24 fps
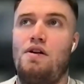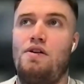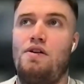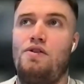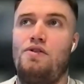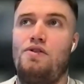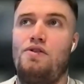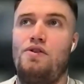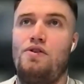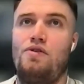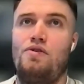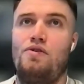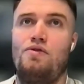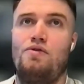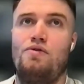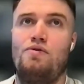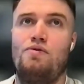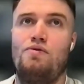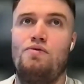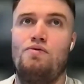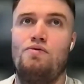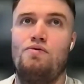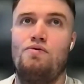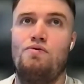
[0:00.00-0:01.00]

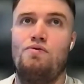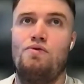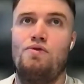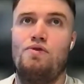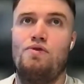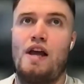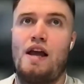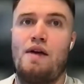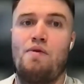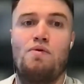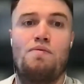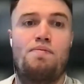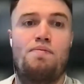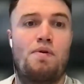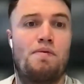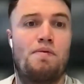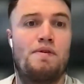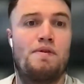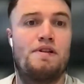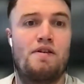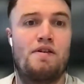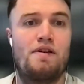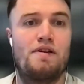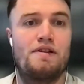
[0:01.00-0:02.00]
they would
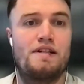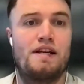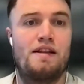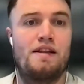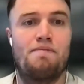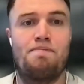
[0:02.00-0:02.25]
probably turn around and say